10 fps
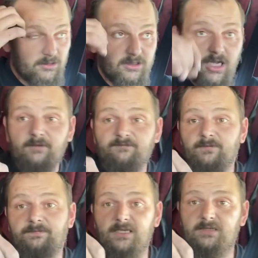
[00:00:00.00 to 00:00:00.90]
God
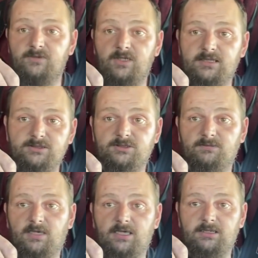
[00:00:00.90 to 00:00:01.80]
forbid if you hit
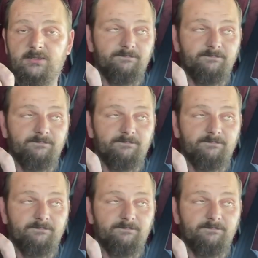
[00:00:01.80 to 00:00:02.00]
somebody.